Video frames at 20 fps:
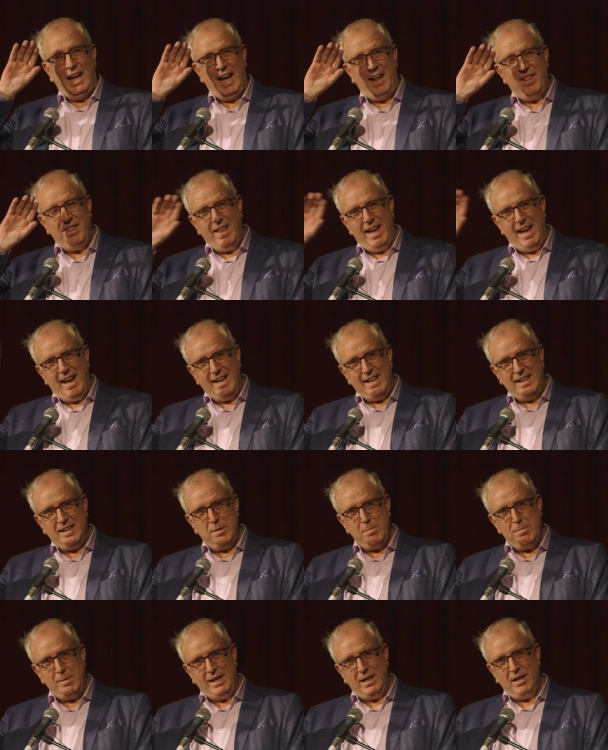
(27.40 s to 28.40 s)
And then,
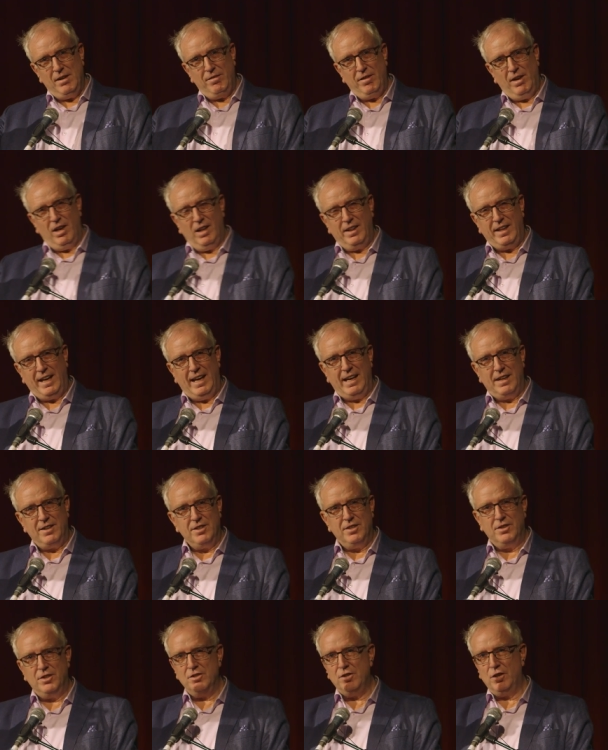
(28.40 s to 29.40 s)
in the middle of all
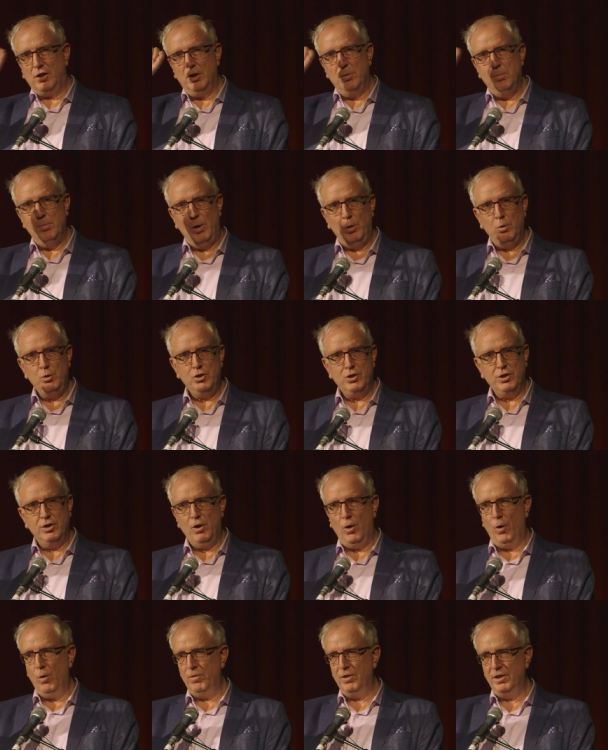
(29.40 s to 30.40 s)
that, there's a
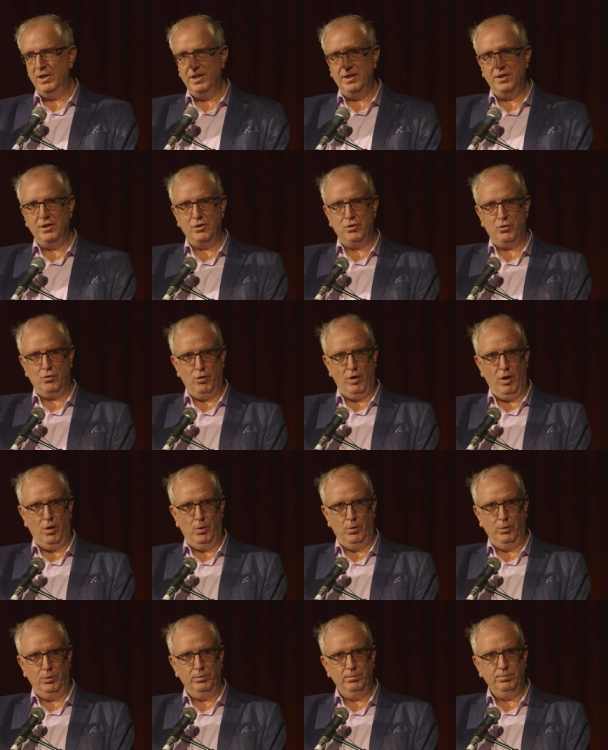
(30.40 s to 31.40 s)
commotion over near the
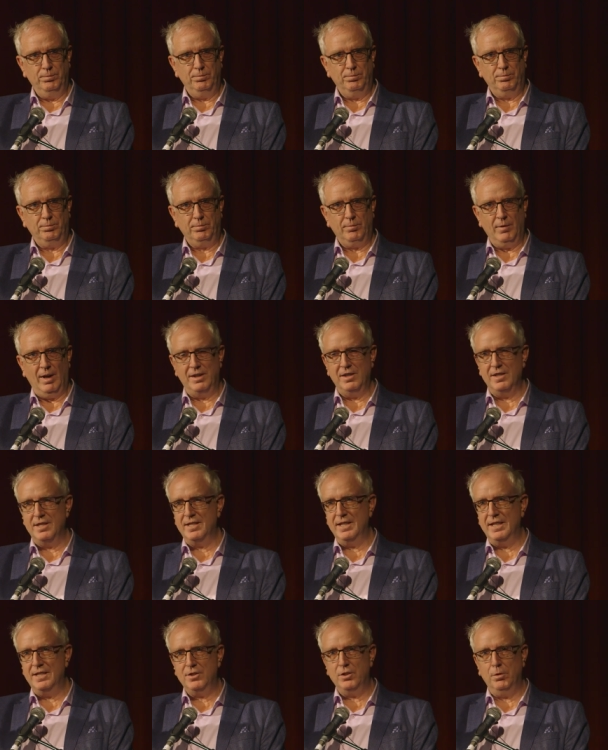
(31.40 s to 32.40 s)
throne, and you
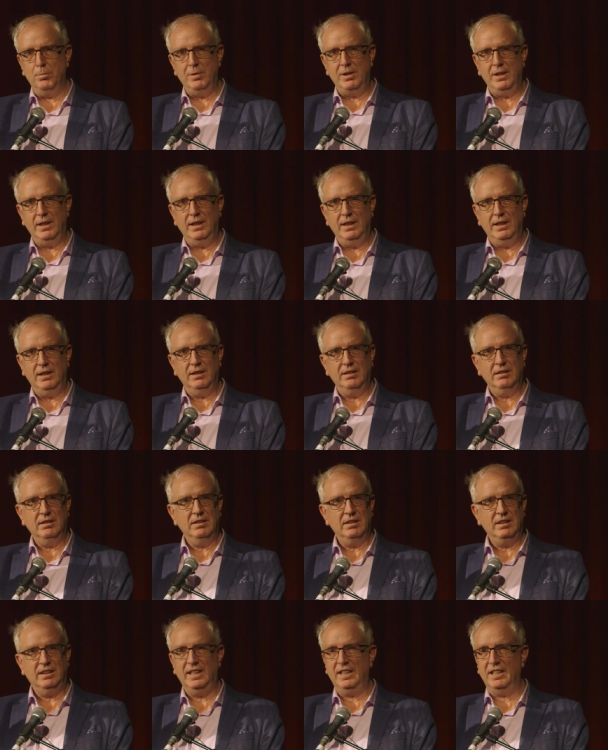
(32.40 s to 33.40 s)
see somebody
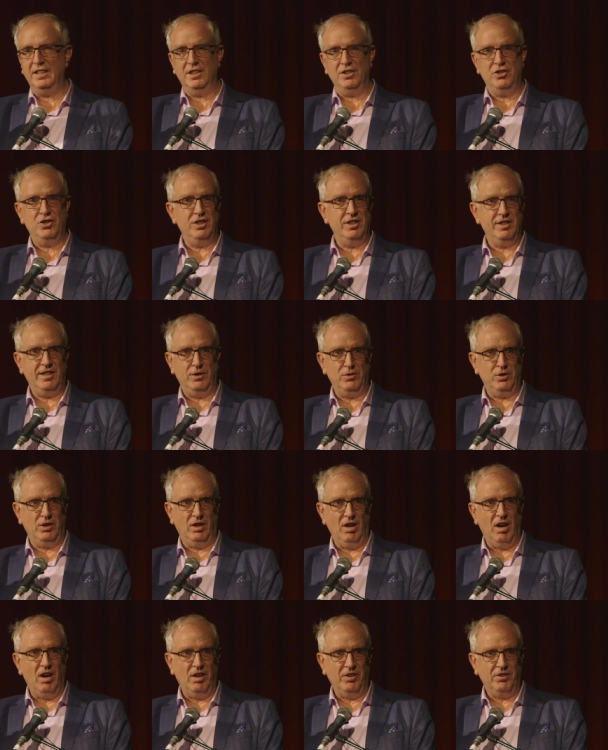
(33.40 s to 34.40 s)
kicking the shit out
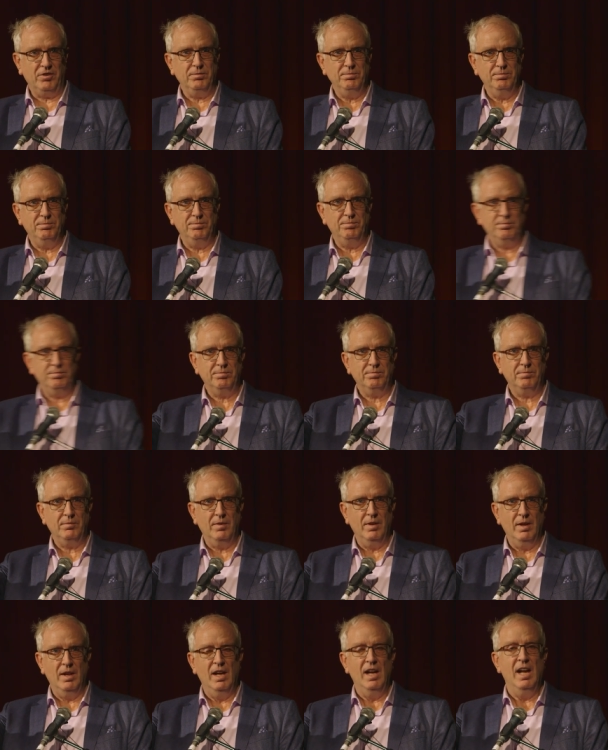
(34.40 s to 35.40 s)
of God.
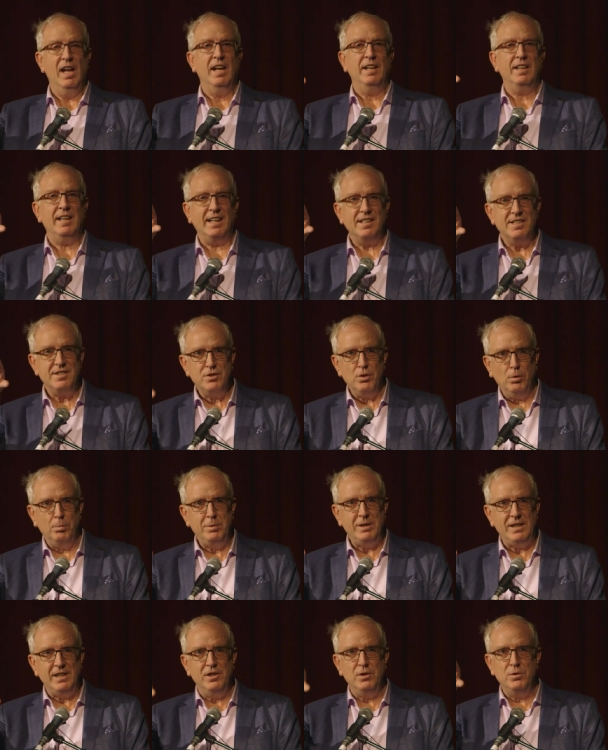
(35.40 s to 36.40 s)
That
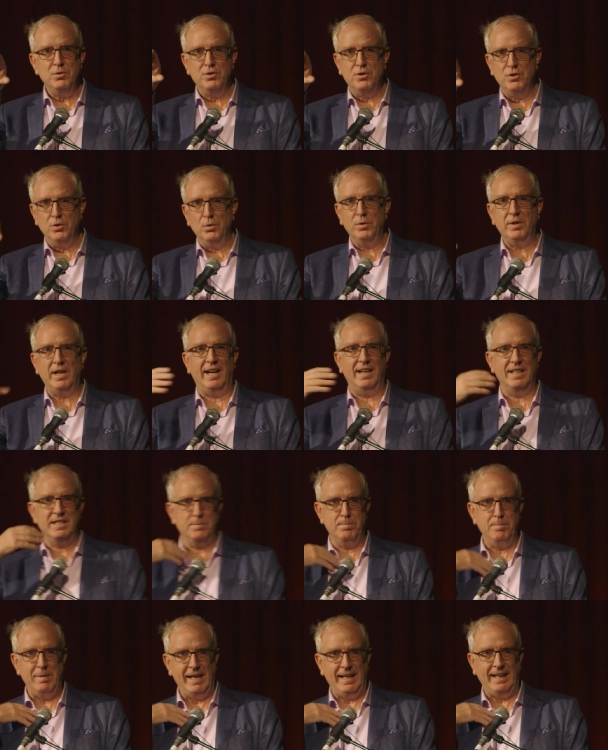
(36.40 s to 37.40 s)
somebody who's doing that
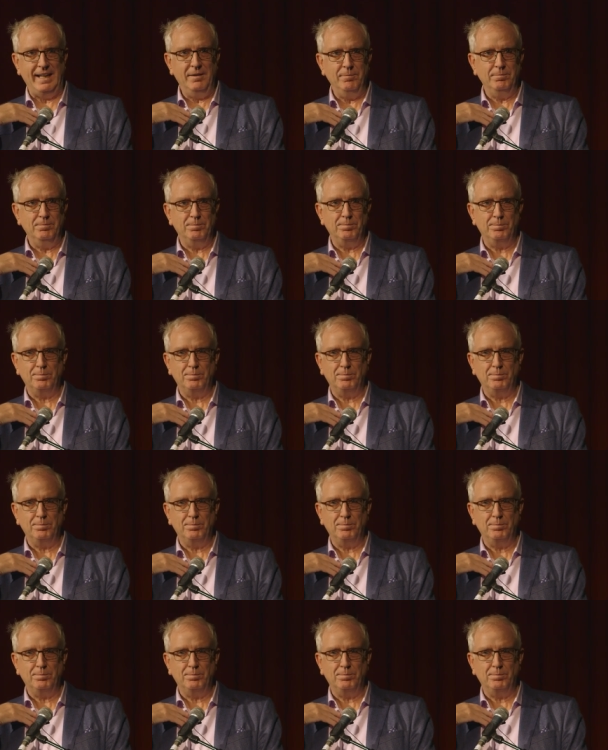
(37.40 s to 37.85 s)
is me.